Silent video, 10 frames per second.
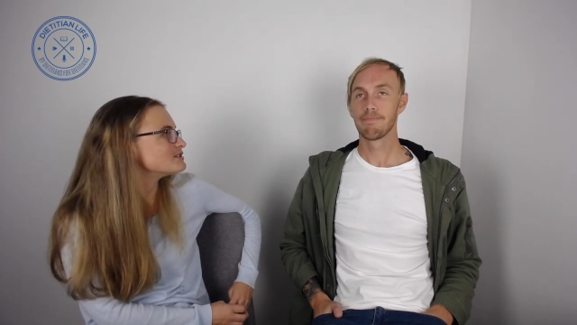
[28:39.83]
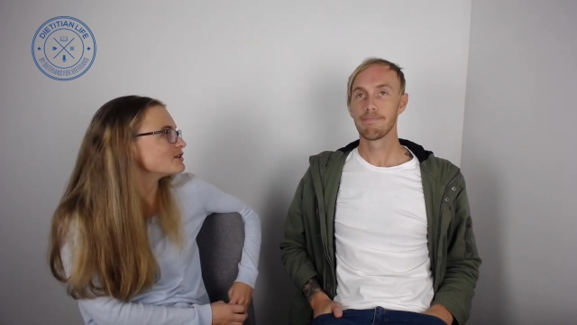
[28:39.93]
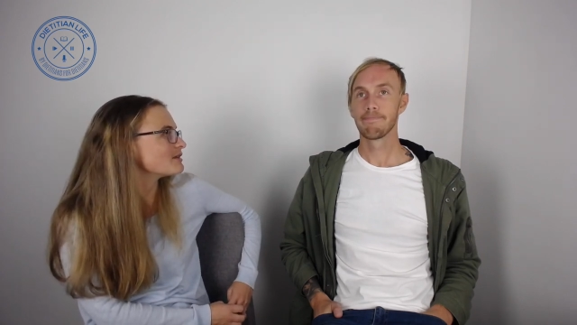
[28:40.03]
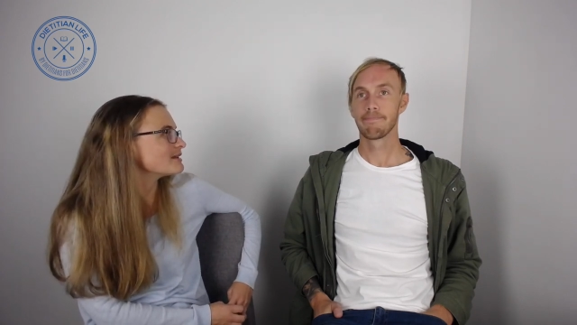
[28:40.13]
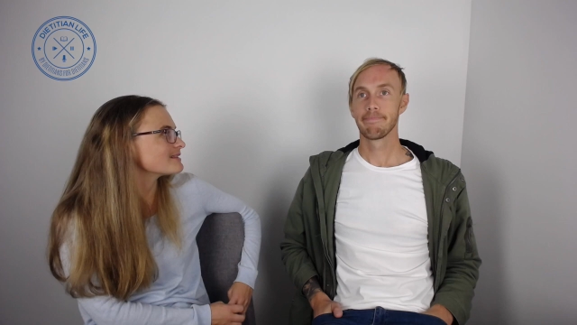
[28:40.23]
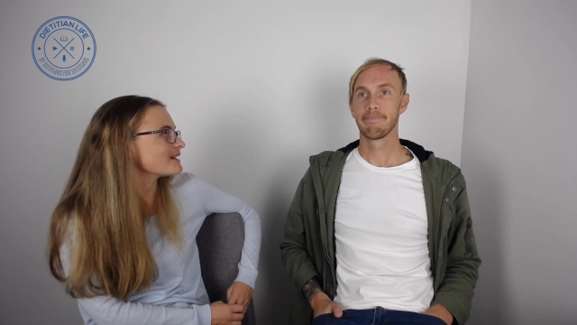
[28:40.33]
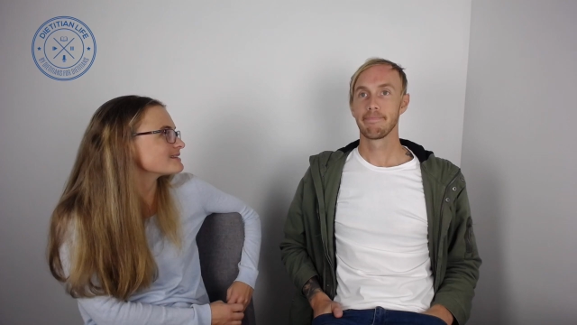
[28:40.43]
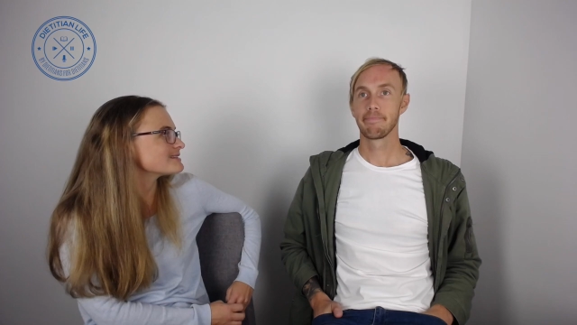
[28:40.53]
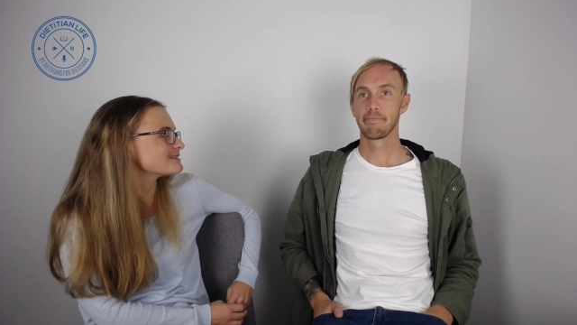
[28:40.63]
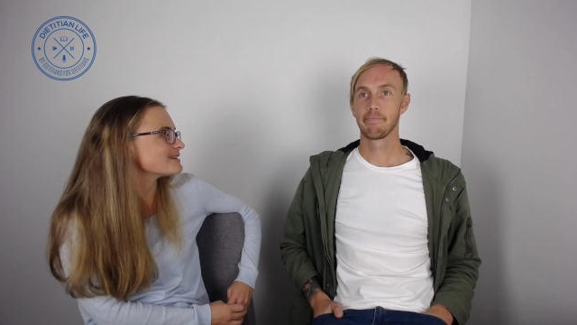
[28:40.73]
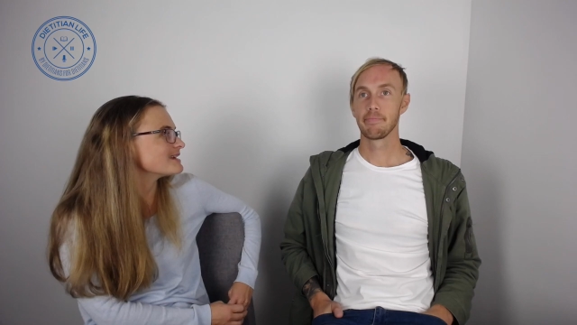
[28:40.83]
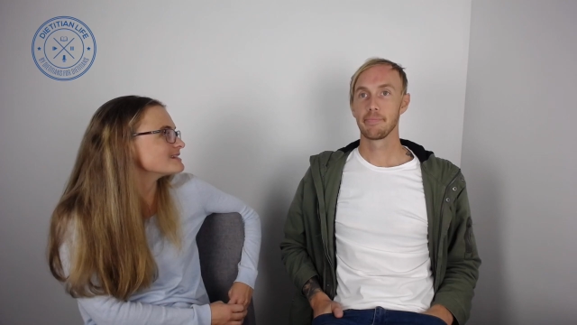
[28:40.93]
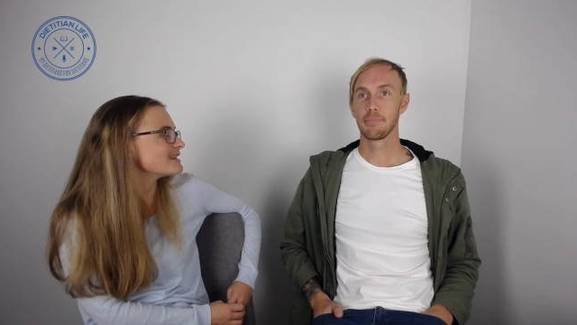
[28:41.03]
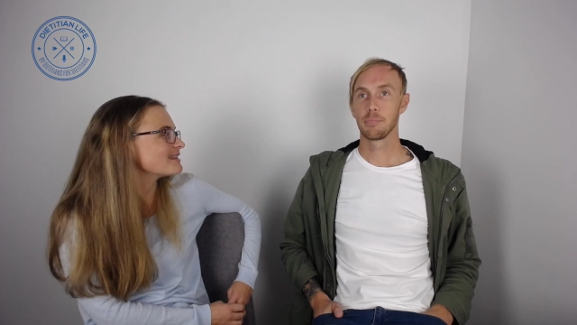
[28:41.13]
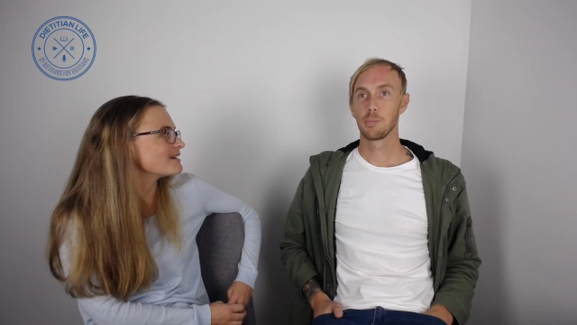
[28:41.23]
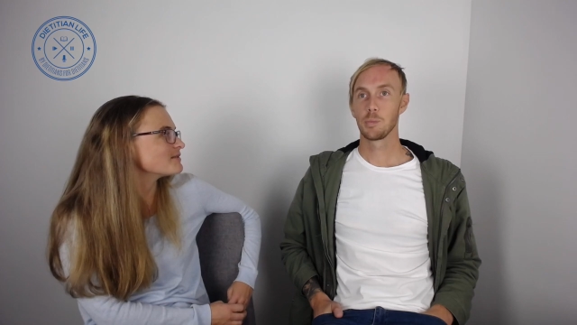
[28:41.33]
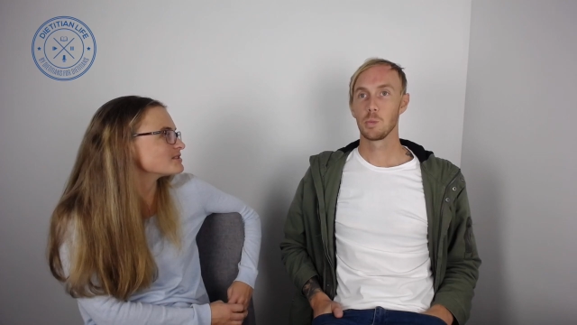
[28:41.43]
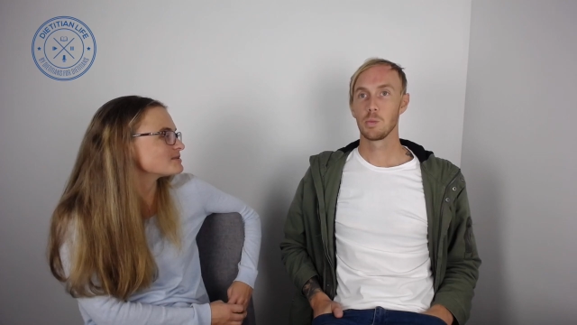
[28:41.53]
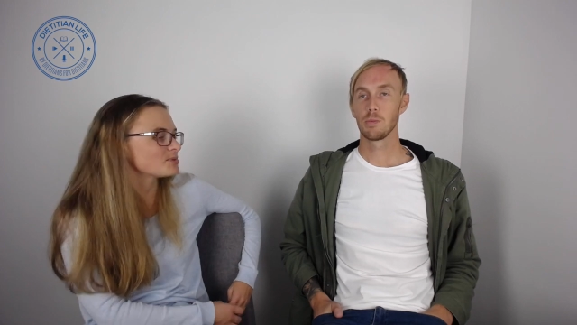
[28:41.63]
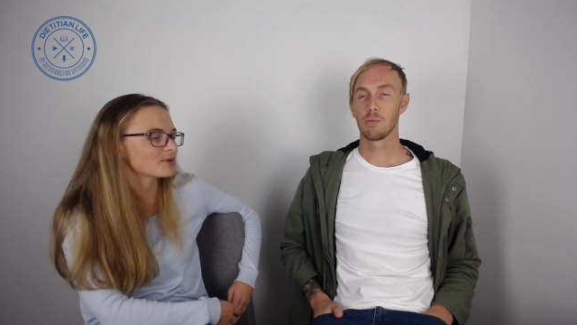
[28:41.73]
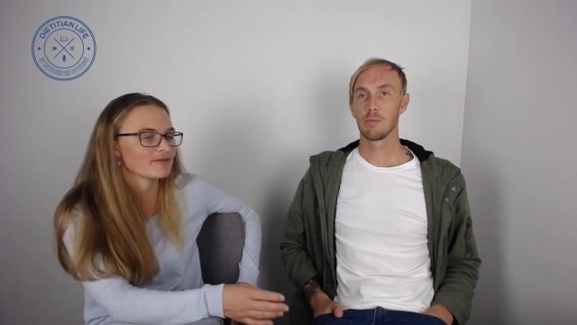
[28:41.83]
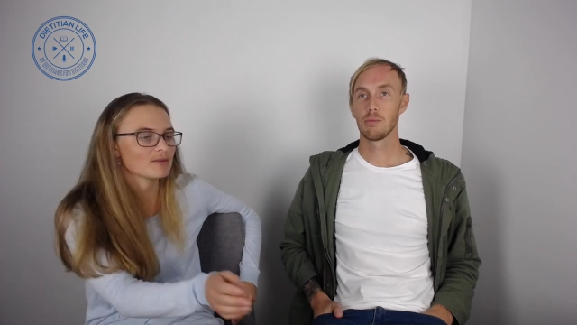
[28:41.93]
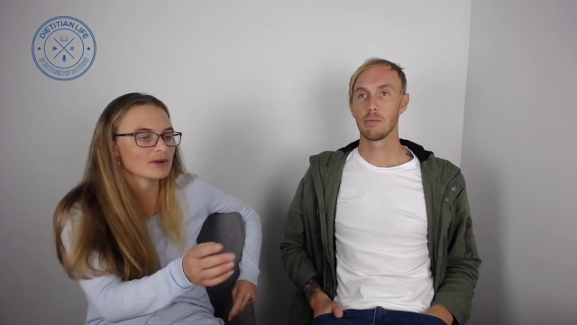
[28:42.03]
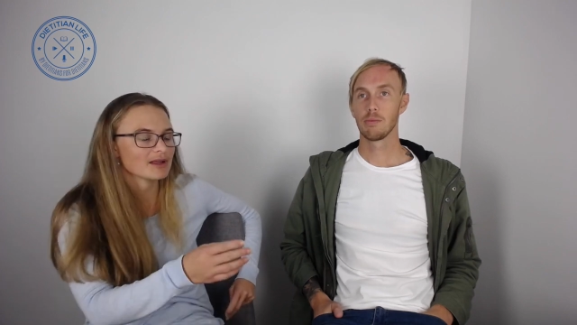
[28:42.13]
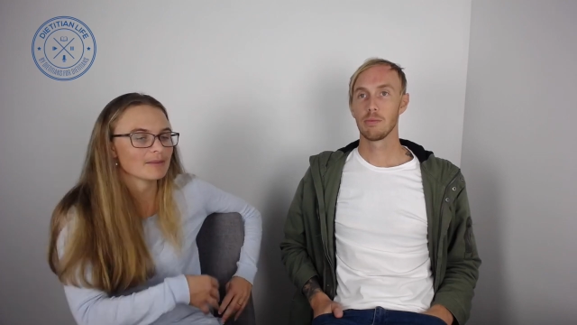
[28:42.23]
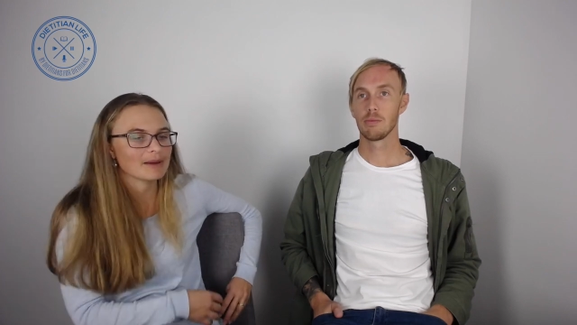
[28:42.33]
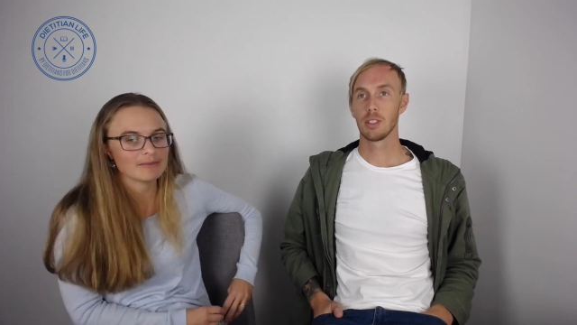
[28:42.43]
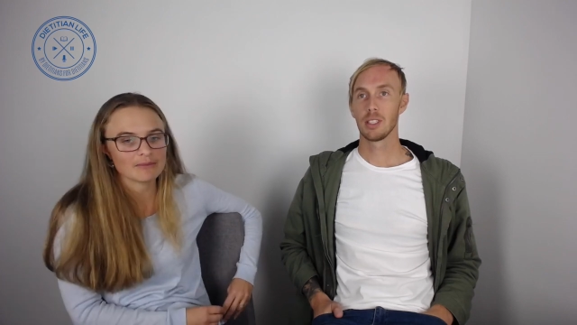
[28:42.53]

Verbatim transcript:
Speaker 1: Do you think that's an easy thing? We just put everybody. I mean,